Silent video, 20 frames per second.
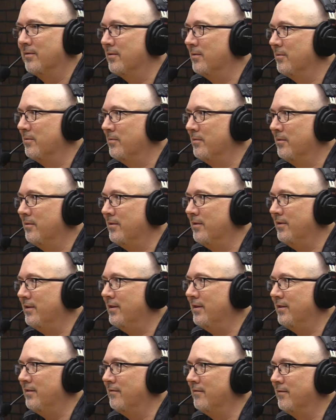uh,
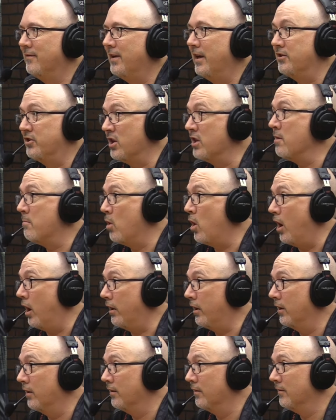it, it's in the
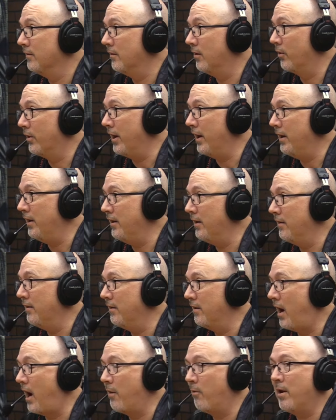book okay?
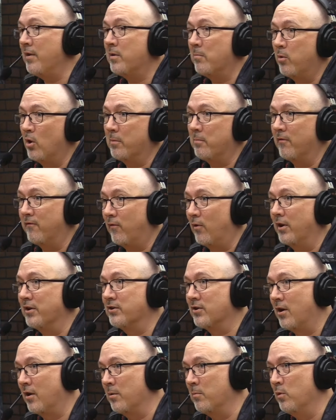I read the book before I
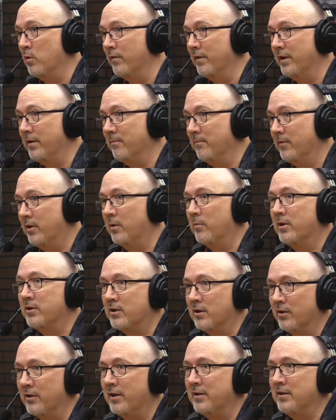saw the movie, the
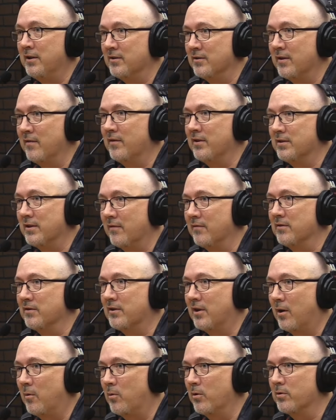original 1977
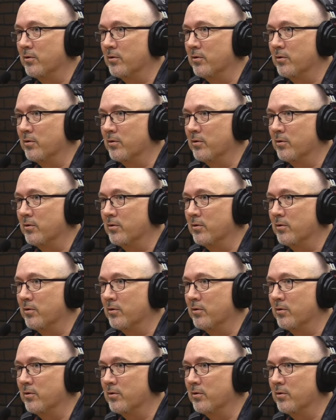Star